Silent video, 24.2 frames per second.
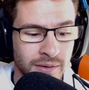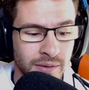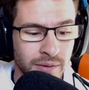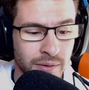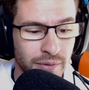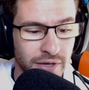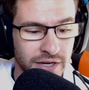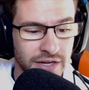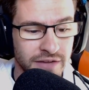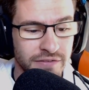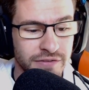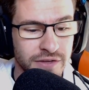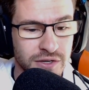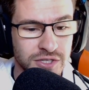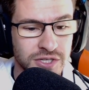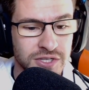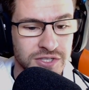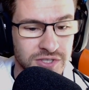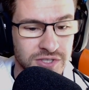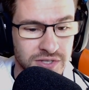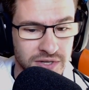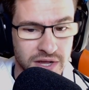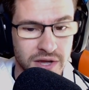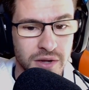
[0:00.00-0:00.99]
But if you
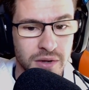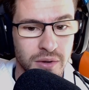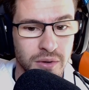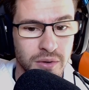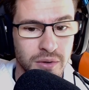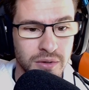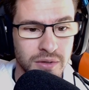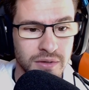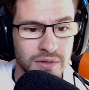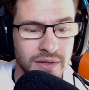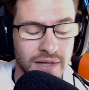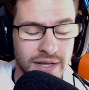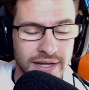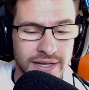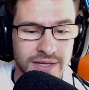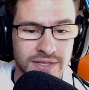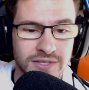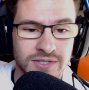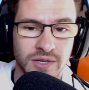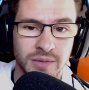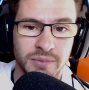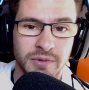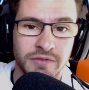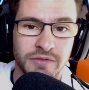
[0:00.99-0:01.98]
just know like
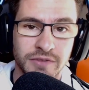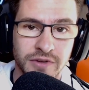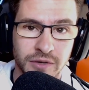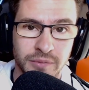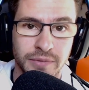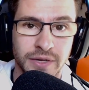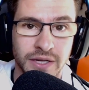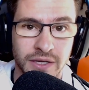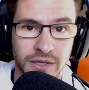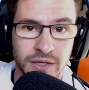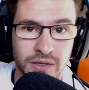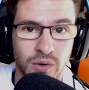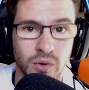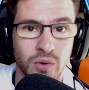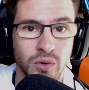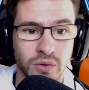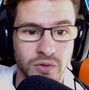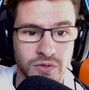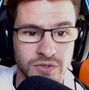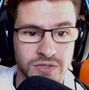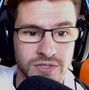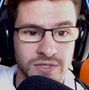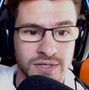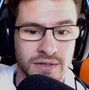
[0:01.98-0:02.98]
some of your big
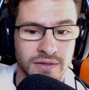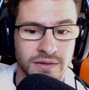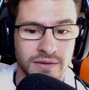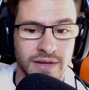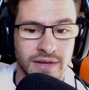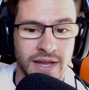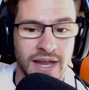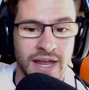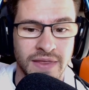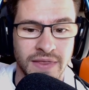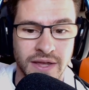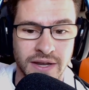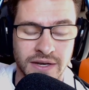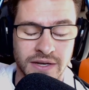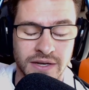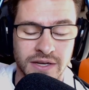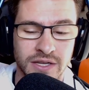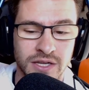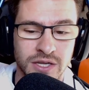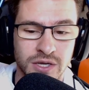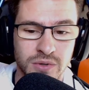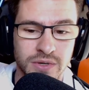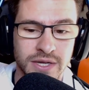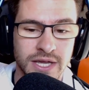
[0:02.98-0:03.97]
goals and then
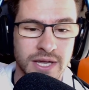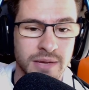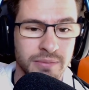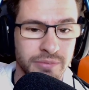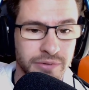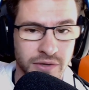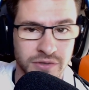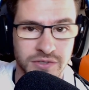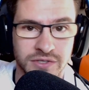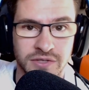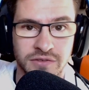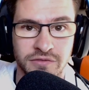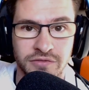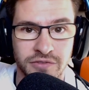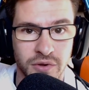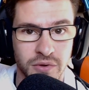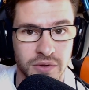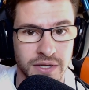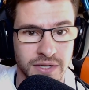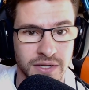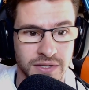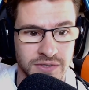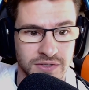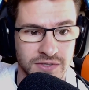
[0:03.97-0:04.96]
you keep those in
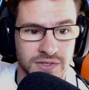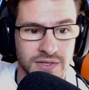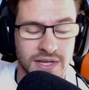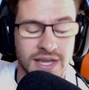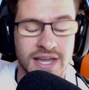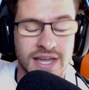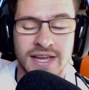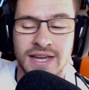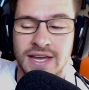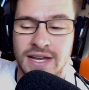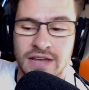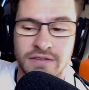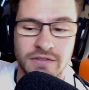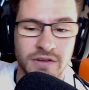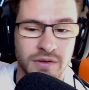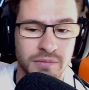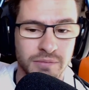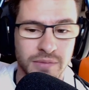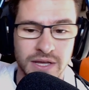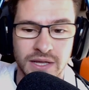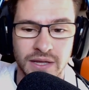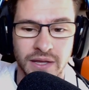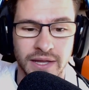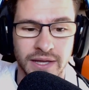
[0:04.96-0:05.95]
focus, it can even
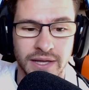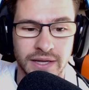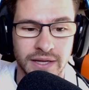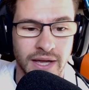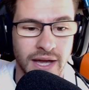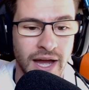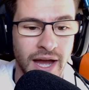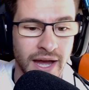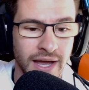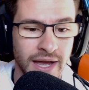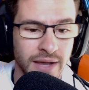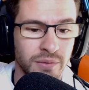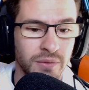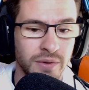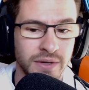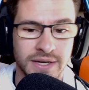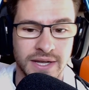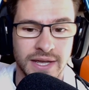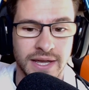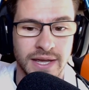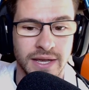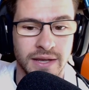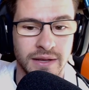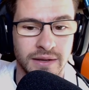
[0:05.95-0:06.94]
be like one
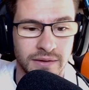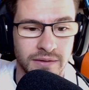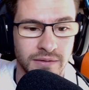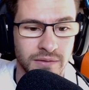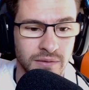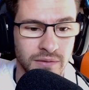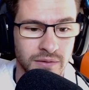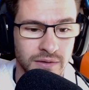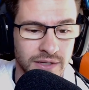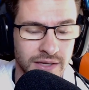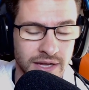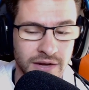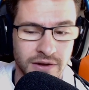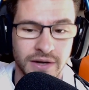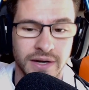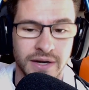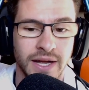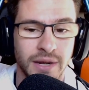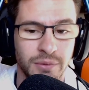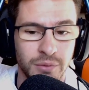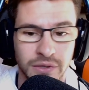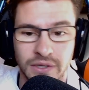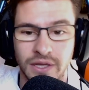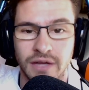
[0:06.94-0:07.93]
day, Kira and I
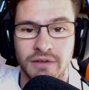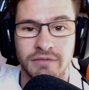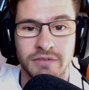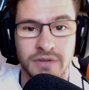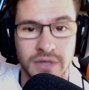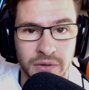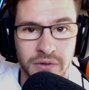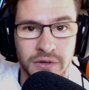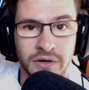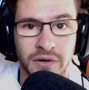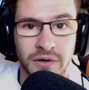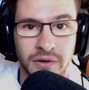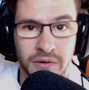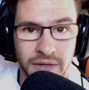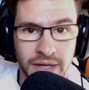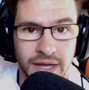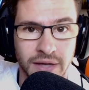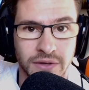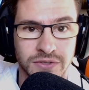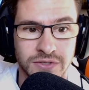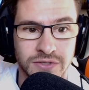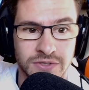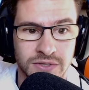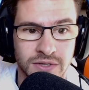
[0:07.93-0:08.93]
would love to own our own
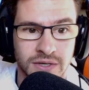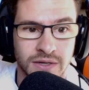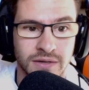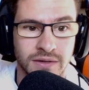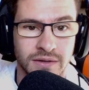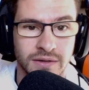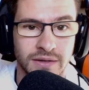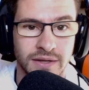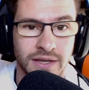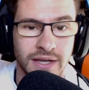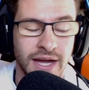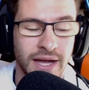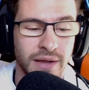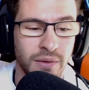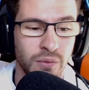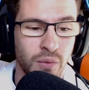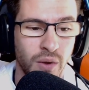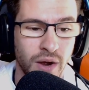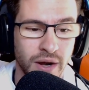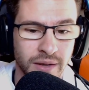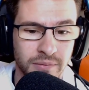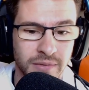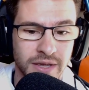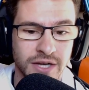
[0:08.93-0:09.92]
house. I
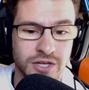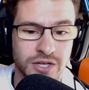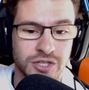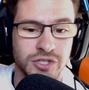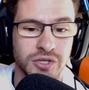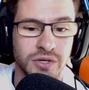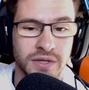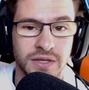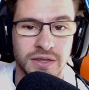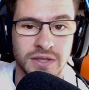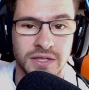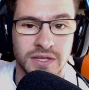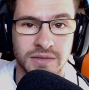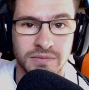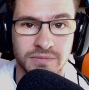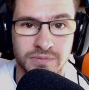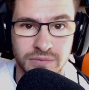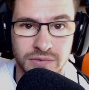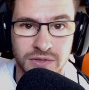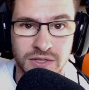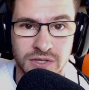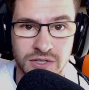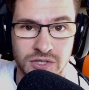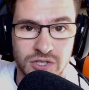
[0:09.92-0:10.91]
want to make sure that
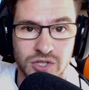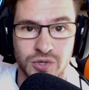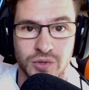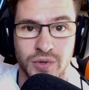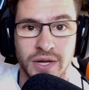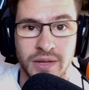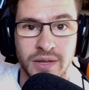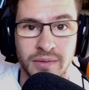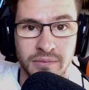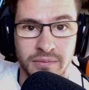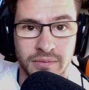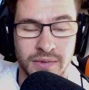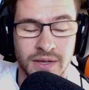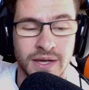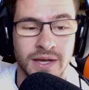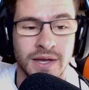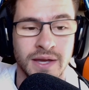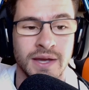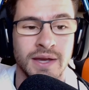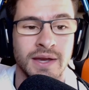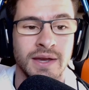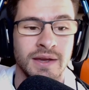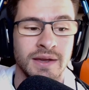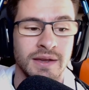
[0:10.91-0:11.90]
the stream
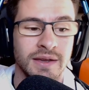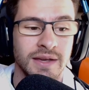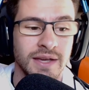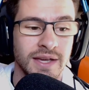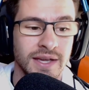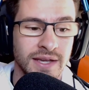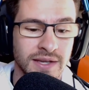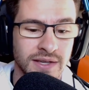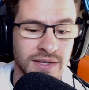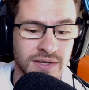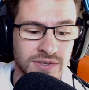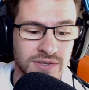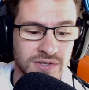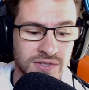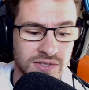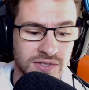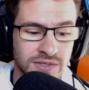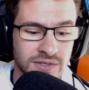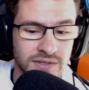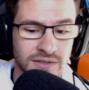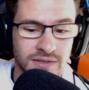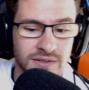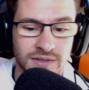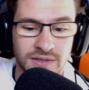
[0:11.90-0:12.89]
is
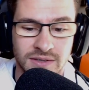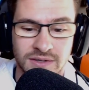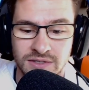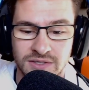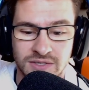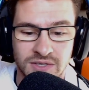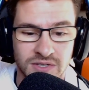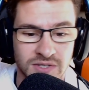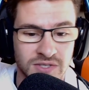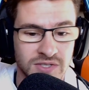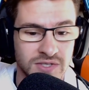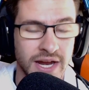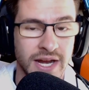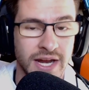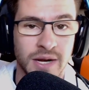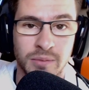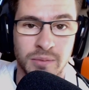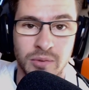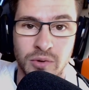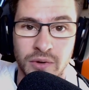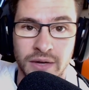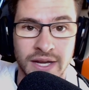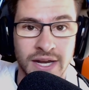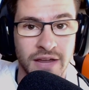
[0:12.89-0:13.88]

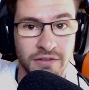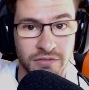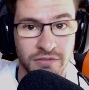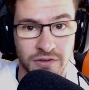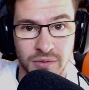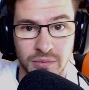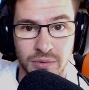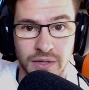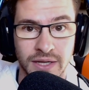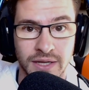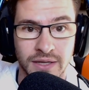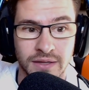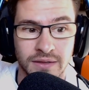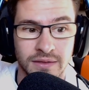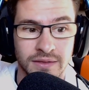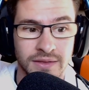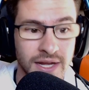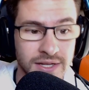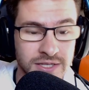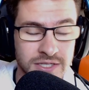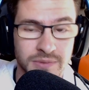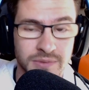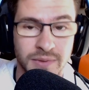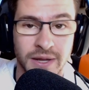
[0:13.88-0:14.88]
sustainable inevitably.
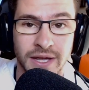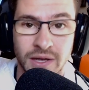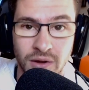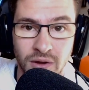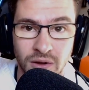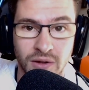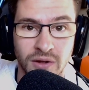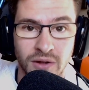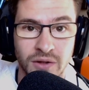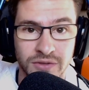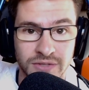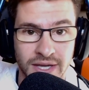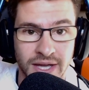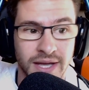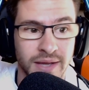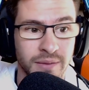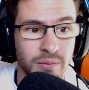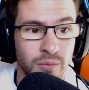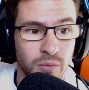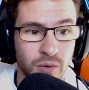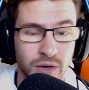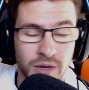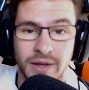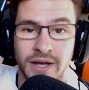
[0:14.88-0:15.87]
That's one
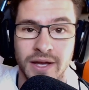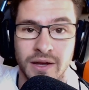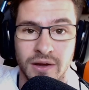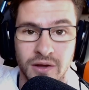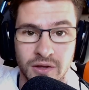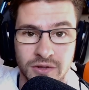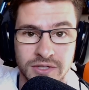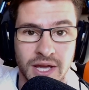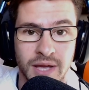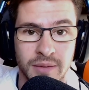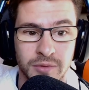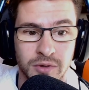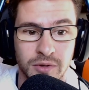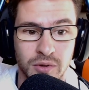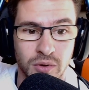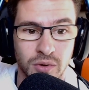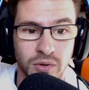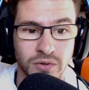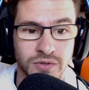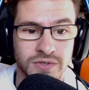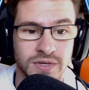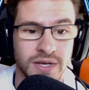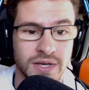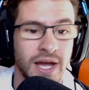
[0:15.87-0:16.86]
of my all-time
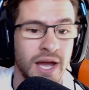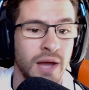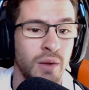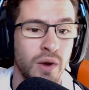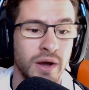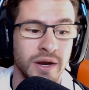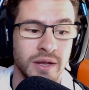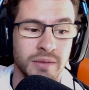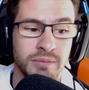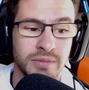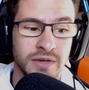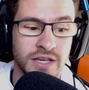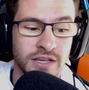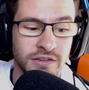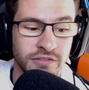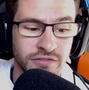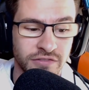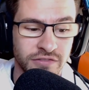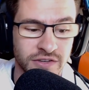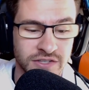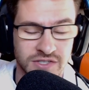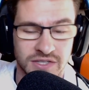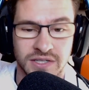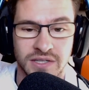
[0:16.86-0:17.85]
goals. I want to be
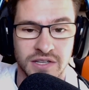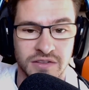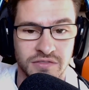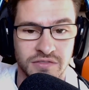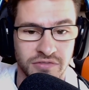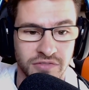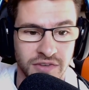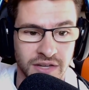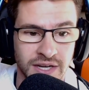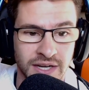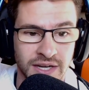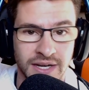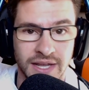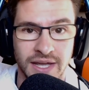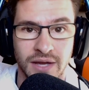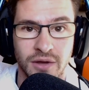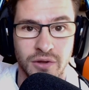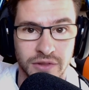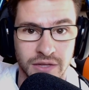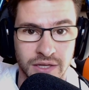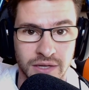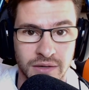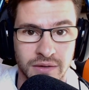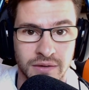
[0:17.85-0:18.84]
physically fit and
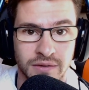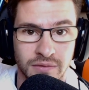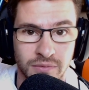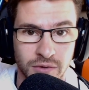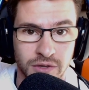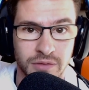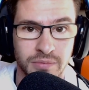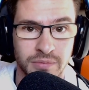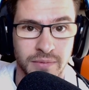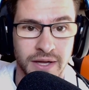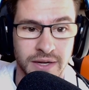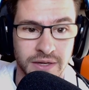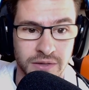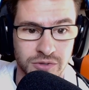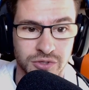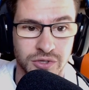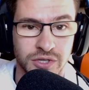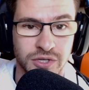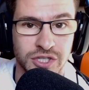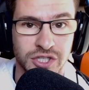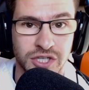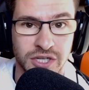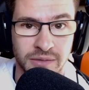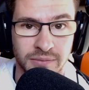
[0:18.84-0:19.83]
healthy with my
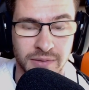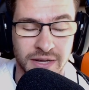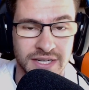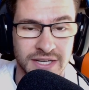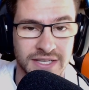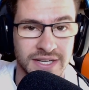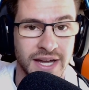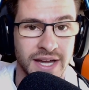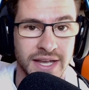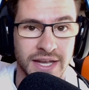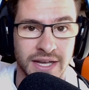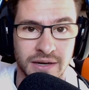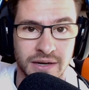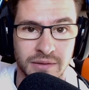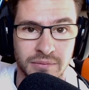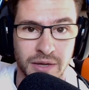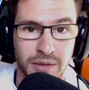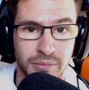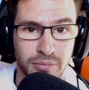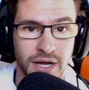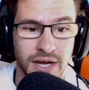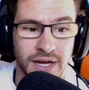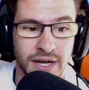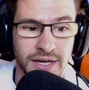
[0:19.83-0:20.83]
nutrition, my diet, my
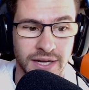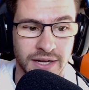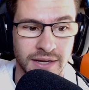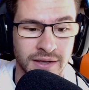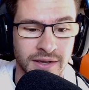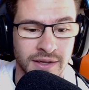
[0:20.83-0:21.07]
body.